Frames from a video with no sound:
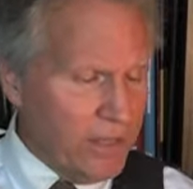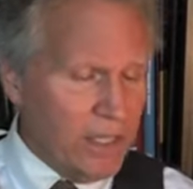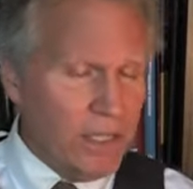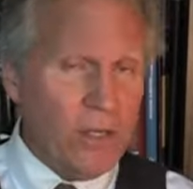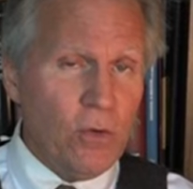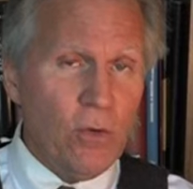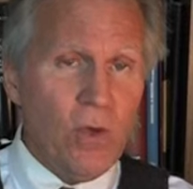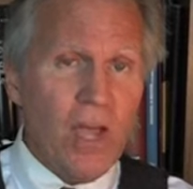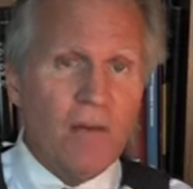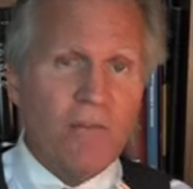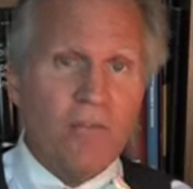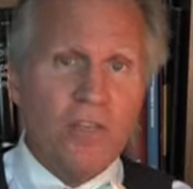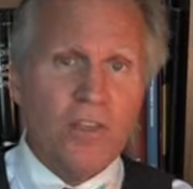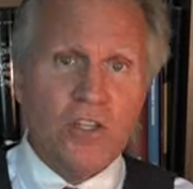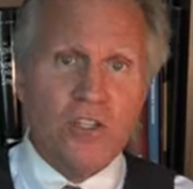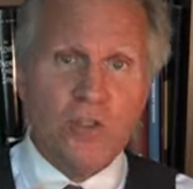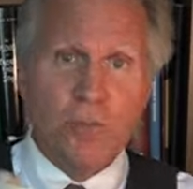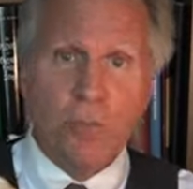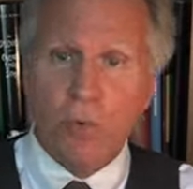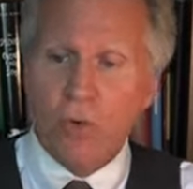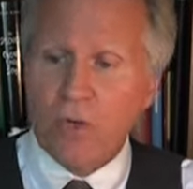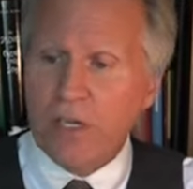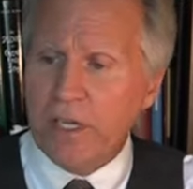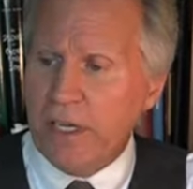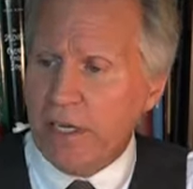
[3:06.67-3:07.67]
Then you have this
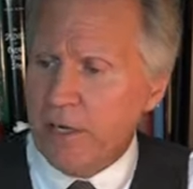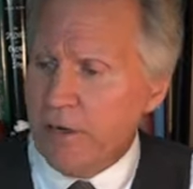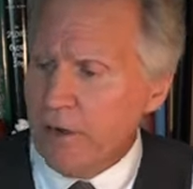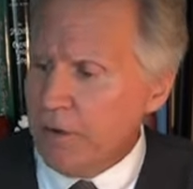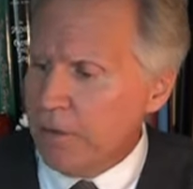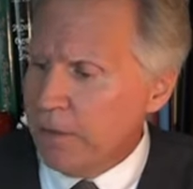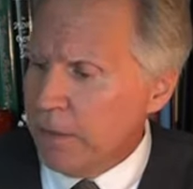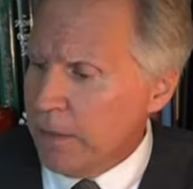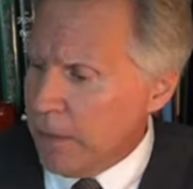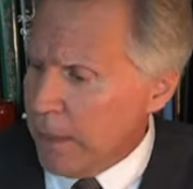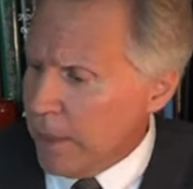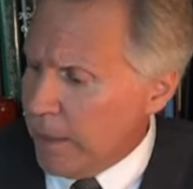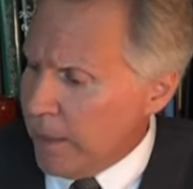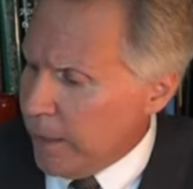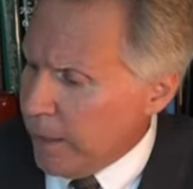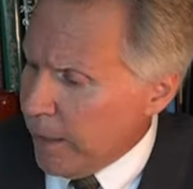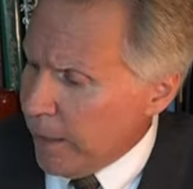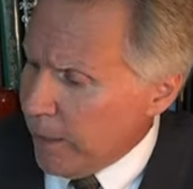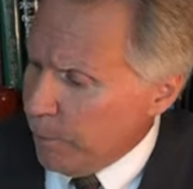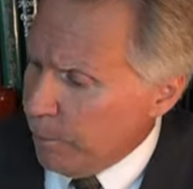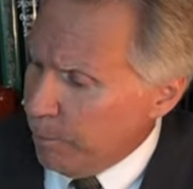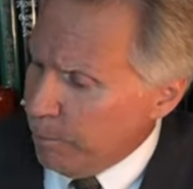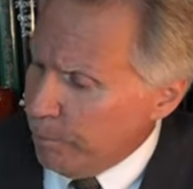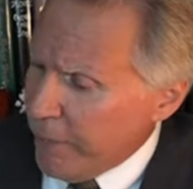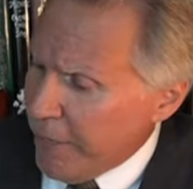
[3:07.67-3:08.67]
book here,
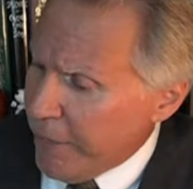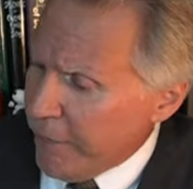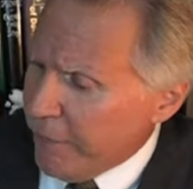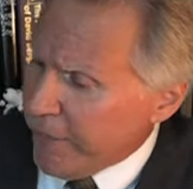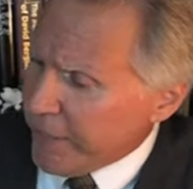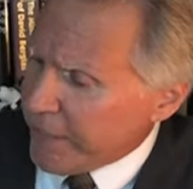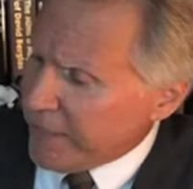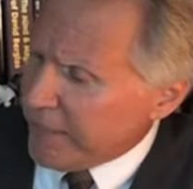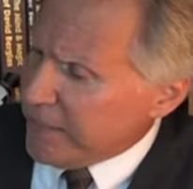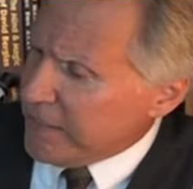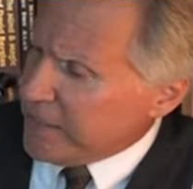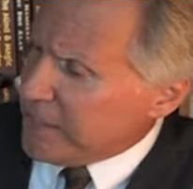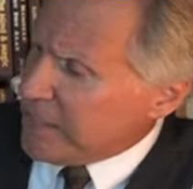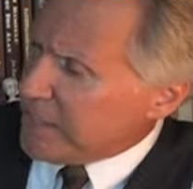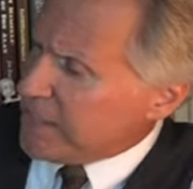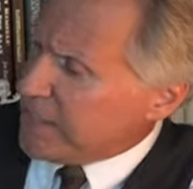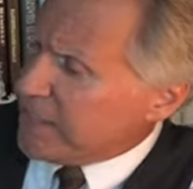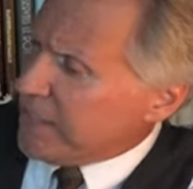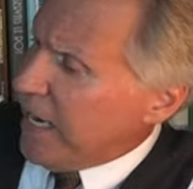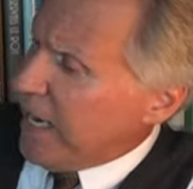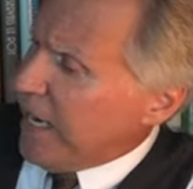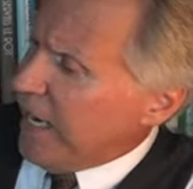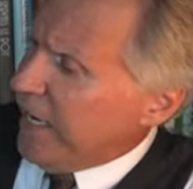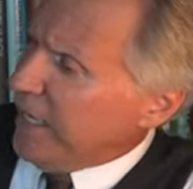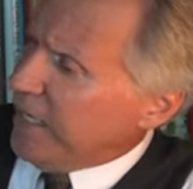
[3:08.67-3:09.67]
American
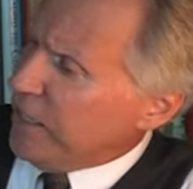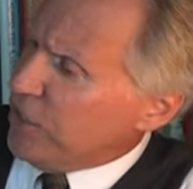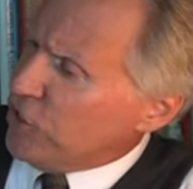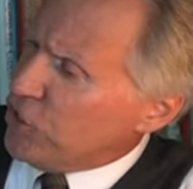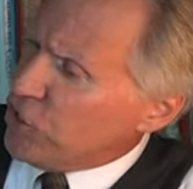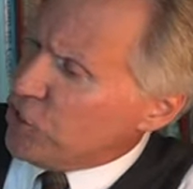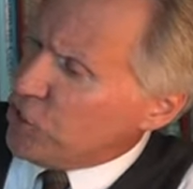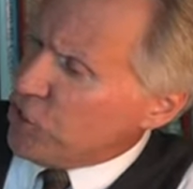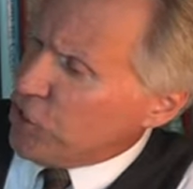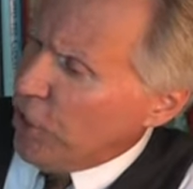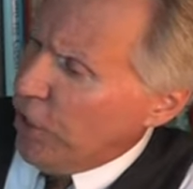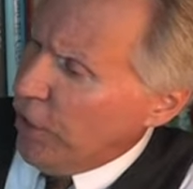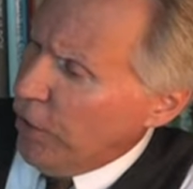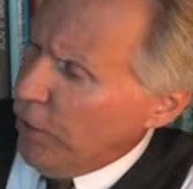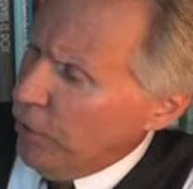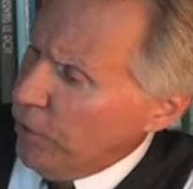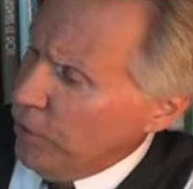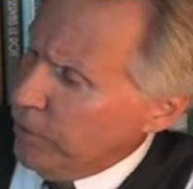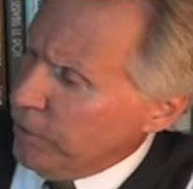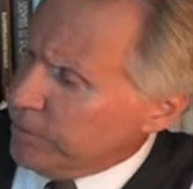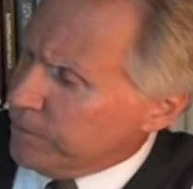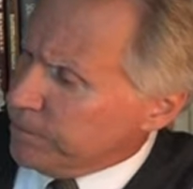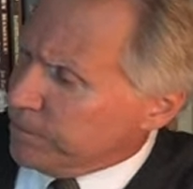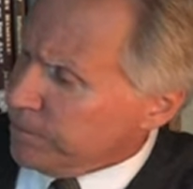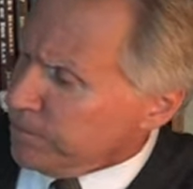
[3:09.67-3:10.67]
Sideshow,